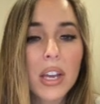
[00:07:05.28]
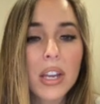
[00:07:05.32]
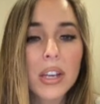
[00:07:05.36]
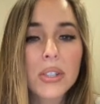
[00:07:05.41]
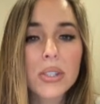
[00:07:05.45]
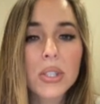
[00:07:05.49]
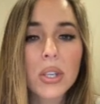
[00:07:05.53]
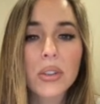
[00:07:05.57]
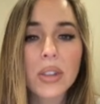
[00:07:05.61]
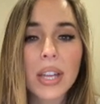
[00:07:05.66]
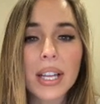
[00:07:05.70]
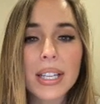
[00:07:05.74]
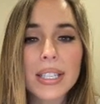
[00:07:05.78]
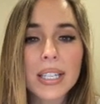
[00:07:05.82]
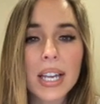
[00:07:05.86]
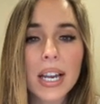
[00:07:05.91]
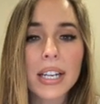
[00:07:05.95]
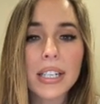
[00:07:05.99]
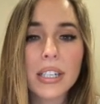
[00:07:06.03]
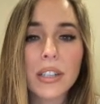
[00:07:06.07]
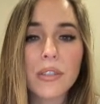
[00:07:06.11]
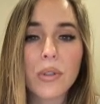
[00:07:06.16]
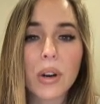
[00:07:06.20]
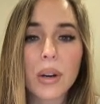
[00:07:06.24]
So that's
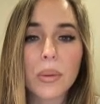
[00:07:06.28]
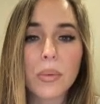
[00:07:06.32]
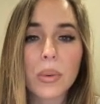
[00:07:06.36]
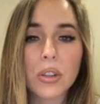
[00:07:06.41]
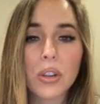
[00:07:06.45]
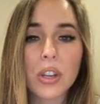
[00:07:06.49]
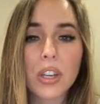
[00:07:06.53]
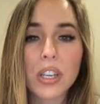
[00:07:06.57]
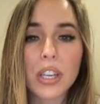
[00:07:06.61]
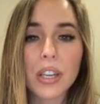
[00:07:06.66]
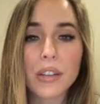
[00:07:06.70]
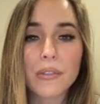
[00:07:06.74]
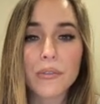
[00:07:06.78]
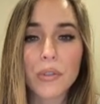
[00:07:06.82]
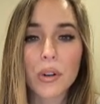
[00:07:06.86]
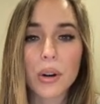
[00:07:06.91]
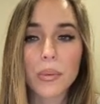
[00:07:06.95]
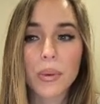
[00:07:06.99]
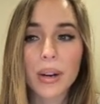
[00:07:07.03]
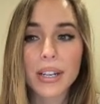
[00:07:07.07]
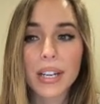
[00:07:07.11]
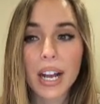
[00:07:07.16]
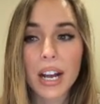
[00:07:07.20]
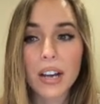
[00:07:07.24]
kind of what we're looking for
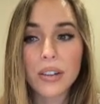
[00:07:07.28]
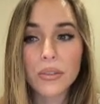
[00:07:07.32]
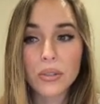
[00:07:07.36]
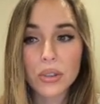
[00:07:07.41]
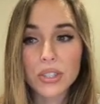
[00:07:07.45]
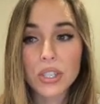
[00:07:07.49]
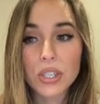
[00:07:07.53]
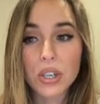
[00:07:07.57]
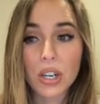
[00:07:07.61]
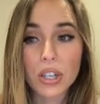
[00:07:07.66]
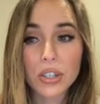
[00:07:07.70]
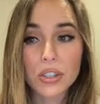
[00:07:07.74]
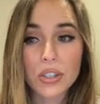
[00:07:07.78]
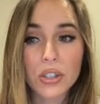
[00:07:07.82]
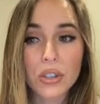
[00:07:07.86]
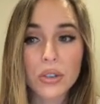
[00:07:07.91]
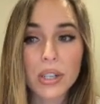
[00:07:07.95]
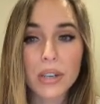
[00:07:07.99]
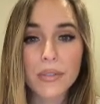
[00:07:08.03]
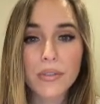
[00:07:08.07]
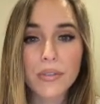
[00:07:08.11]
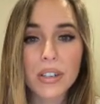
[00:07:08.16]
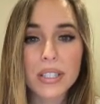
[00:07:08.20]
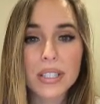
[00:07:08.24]
right now. Those are our two
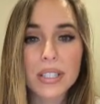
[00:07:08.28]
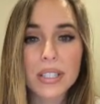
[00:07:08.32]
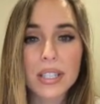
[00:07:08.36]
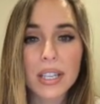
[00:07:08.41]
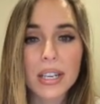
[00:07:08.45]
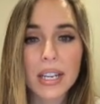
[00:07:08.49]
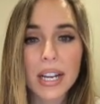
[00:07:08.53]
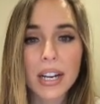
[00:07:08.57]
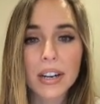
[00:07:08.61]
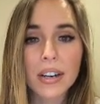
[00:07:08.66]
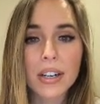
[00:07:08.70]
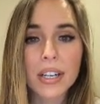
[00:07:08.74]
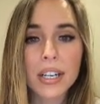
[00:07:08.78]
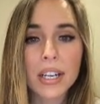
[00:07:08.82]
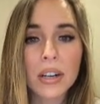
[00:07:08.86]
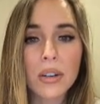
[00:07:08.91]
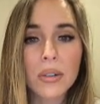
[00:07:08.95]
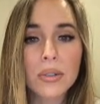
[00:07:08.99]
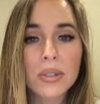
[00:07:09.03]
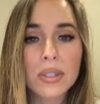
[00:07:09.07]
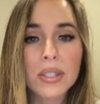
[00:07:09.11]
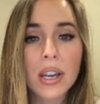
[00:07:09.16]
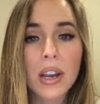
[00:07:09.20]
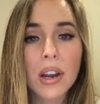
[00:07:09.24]
different
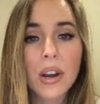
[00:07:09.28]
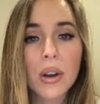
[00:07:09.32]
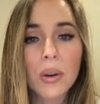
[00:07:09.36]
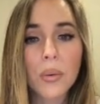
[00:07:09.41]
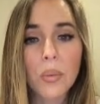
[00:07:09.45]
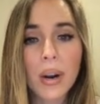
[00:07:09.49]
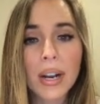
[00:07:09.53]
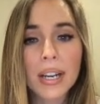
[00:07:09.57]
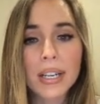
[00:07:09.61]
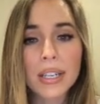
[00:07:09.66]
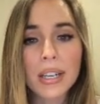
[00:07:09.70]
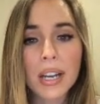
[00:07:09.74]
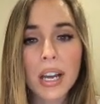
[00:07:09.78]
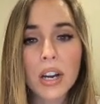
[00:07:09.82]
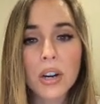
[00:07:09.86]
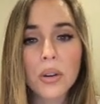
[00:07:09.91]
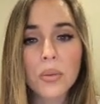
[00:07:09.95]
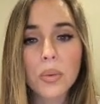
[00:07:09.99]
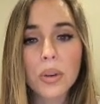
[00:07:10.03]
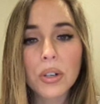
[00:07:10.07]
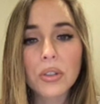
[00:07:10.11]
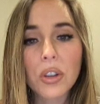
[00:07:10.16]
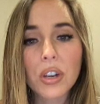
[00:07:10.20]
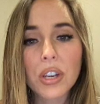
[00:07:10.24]
scenarios. Right now,
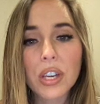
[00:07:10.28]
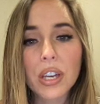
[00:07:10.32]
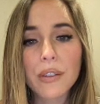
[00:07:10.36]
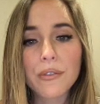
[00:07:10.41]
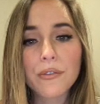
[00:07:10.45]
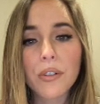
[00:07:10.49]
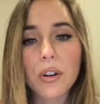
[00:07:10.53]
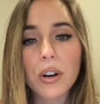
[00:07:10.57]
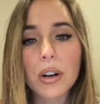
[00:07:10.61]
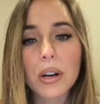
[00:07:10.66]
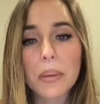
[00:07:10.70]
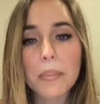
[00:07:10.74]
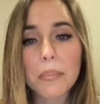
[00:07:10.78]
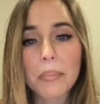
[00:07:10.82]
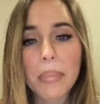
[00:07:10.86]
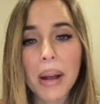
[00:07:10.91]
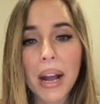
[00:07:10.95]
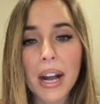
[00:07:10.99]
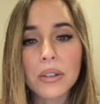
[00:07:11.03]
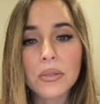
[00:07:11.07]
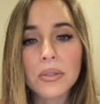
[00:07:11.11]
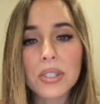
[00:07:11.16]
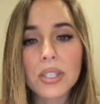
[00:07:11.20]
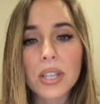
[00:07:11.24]
we're looking for a
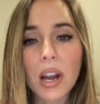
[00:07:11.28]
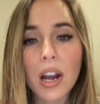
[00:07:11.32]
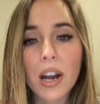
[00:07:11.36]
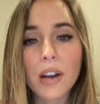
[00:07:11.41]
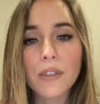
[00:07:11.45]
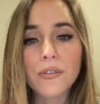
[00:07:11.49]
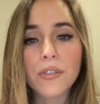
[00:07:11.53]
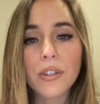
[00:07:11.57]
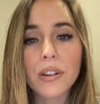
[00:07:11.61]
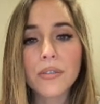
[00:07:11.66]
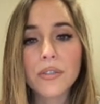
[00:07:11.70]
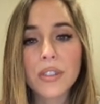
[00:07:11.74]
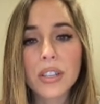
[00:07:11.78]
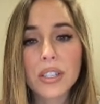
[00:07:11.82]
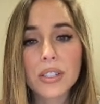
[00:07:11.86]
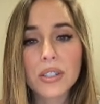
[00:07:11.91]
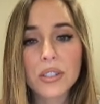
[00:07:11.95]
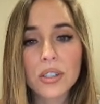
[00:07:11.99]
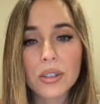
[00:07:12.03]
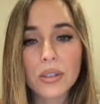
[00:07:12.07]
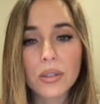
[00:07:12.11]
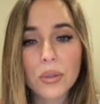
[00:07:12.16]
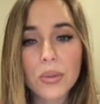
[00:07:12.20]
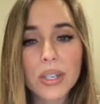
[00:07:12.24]
bounce off of this
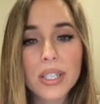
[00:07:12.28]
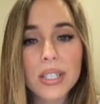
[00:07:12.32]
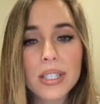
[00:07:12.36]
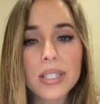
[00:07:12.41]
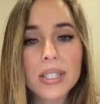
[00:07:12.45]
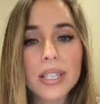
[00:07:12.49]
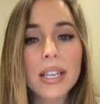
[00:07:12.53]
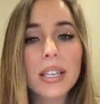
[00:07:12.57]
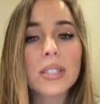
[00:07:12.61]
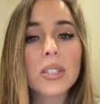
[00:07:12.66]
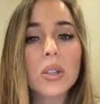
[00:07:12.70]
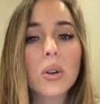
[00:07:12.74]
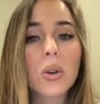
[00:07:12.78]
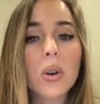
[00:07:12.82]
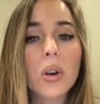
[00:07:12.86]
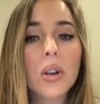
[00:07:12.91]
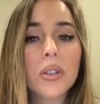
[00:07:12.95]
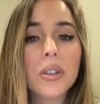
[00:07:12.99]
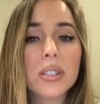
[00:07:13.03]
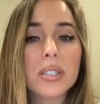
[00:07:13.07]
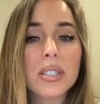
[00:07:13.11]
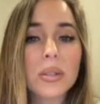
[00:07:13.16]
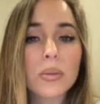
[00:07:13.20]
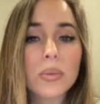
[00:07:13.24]
236 or
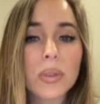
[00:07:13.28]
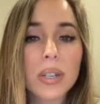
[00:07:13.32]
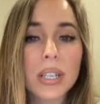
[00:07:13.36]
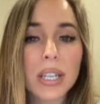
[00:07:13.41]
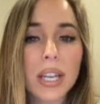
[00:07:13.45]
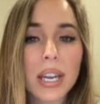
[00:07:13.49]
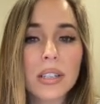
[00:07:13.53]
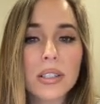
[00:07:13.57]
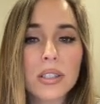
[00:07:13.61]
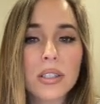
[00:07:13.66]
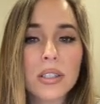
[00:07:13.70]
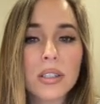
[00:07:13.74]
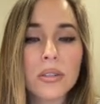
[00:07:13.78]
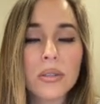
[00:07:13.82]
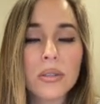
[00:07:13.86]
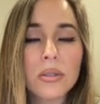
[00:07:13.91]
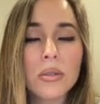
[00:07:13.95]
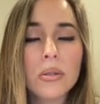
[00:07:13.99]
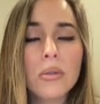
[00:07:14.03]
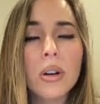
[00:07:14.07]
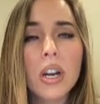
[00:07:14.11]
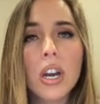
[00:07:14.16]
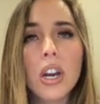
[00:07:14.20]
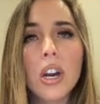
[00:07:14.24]
this
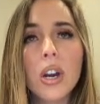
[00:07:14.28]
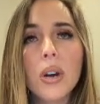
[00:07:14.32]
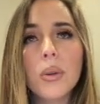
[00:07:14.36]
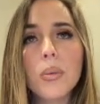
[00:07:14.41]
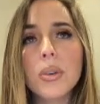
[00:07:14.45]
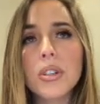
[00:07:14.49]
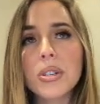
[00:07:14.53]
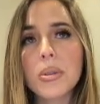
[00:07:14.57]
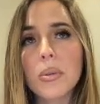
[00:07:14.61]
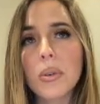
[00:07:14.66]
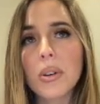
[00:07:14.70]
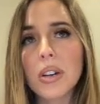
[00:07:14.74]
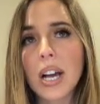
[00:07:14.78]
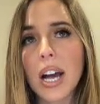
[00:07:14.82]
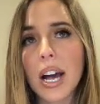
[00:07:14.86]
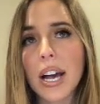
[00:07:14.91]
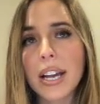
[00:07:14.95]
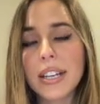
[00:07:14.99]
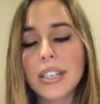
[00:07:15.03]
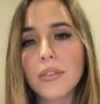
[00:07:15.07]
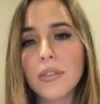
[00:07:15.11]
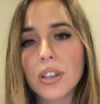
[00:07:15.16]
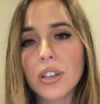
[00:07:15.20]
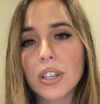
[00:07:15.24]
382, which will
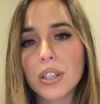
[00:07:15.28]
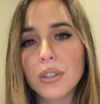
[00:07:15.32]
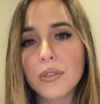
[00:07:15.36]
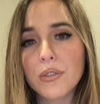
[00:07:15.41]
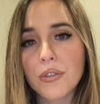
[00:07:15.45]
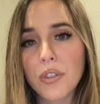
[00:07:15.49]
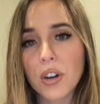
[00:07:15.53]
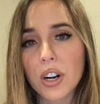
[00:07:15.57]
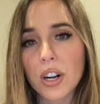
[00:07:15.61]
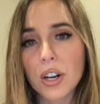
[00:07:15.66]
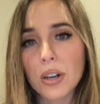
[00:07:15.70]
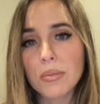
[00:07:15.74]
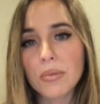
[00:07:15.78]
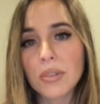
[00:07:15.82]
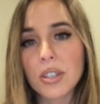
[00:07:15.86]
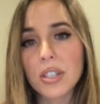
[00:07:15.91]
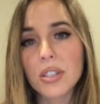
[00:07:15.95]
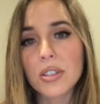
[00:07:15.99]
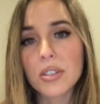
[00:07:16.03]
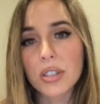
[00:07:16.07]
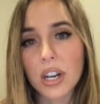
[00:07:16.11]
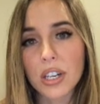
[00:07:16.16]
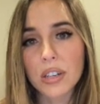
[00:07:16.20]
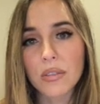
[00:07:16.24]
kind of confirm the
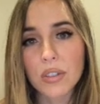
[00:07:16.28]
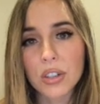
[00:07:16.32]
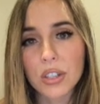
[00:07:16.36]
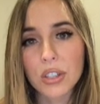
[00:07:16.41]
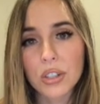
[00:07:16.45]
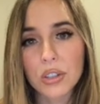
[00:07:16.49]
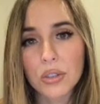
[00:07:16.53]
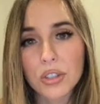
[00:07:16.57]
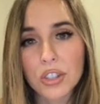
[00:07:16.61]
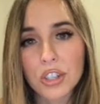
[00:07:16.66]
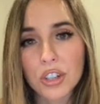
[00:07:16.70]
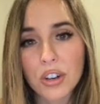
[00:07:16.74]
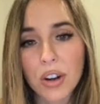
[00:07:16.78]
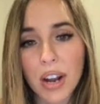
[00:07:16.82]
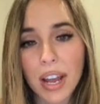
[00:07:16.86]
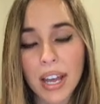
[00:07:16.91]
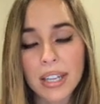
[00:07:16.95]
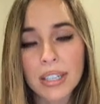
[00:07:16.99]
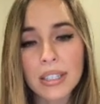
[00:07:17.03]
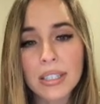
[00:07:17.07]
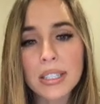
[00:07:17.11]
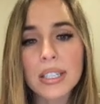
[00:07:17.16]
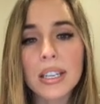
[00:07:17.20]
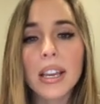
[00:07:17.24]
start of a new
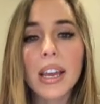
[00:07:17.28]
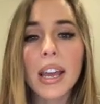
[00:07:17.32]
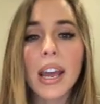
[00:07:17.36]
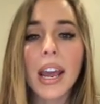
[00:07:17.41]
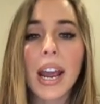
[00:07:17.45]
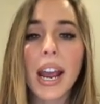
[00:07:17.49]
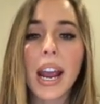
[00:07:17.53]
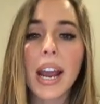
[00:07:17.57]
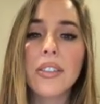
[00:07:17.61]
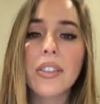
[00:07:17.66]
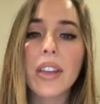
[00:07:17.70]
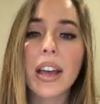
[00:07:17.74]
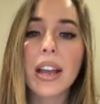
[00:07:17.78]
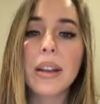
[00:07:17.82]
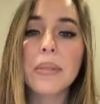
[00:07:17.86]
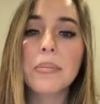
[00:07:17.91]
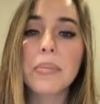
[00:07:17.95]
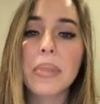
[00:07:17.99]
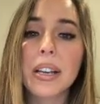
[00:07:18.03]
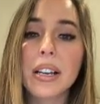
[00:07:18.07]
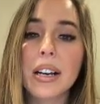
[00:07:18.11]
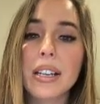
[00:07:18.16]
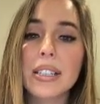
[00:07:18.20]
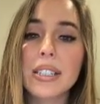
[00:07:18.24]
trend. And then
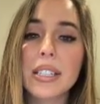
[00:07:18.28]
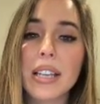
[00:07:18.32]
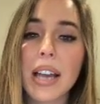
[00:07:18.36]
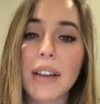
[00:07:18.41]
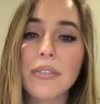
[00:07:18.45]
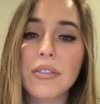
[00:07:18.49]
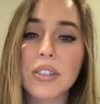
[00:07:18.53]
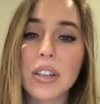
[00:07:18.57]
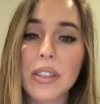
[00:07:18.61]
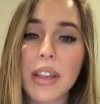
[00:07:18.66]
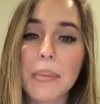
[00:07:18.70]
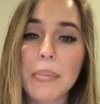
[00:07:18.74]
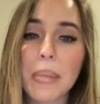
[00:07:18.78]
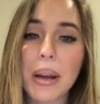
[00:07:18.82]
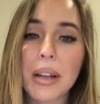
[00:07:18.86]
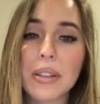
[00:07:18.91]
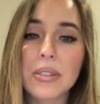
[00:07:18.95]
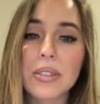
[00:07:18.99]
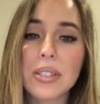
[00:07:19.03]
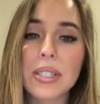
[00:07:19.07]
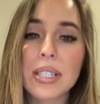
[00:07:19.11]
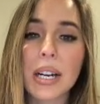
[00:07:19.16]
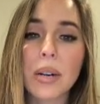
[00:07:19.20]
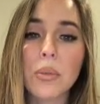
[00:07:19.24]
because after that
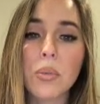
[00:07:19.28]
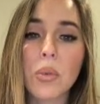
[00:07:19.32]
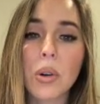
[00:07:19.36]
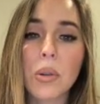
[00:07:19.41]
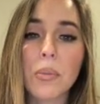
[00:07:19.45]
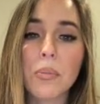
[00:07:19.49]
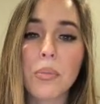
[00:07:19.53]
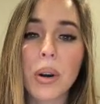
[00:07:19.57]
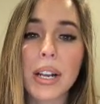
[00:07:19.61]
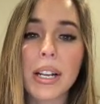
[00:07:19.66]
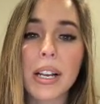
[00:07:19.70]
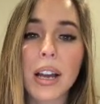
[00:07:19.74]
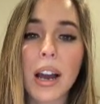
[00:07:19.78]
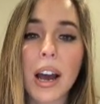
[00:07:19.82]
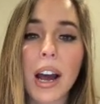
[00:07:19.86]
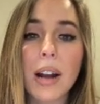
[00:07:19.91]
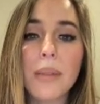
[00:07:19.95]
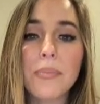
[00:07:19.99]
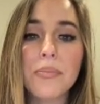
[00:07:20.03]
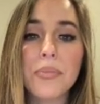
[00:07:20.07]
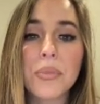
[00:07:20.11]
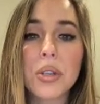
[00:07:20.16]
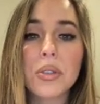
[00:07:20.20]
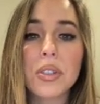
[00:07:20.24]
bounce there, we'll break
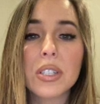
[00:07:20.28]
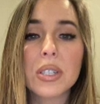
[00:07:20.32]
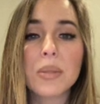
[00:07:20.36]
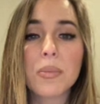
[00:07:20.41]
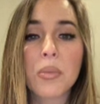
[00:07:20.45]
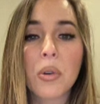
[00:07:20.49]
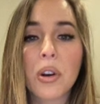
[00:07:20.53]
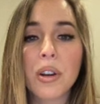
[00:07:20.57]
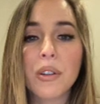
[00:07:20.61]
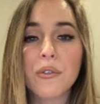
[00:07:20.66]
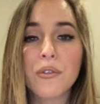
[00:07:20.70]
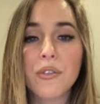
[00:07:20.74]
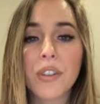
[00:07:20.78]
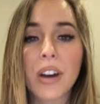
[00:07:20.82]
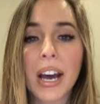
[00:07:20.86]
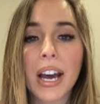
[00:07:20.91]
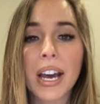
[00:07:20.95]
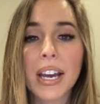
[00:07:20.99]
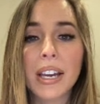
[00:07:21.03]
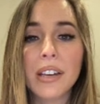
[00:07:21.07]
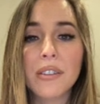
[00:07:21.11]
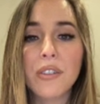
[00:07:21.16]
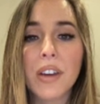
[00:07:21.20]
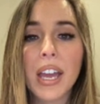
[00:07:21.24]
up through this
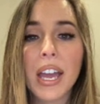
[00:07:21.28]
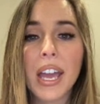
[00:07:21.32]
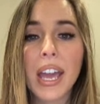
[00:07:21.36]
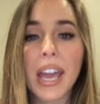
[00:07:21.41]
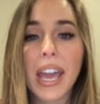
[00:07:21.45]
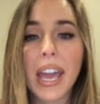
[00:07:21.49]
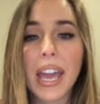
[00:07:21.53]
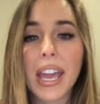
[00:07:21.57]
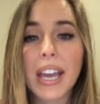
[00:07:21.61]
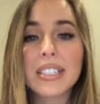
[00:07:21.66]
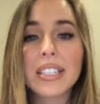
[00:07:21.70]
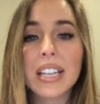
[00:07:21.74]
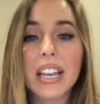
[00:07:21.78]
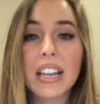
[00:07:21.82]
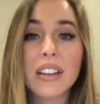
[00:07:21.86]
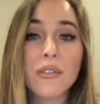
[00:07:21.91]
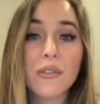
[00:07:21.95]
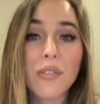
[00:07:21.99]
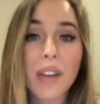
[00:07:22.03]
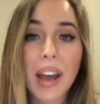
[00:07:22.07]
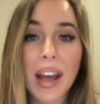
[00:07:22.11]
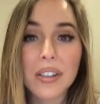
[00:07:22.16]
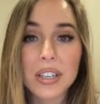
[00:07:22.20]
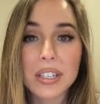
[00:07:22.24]
0.5 and
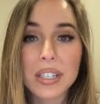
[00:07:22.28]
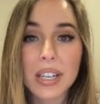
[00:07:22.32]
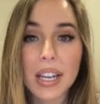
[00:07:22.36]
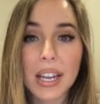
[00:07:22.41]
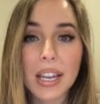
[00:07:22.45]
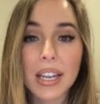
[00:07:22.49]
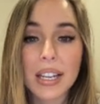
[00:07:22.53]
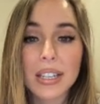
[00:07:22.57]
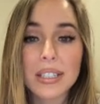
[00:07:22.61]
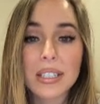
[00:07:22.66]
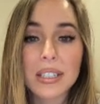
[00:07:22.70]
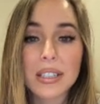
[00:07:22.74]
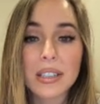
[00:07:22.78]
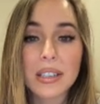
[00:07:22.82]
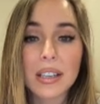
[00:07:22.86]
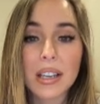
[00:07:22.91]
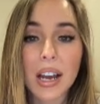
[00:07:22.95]
invalidate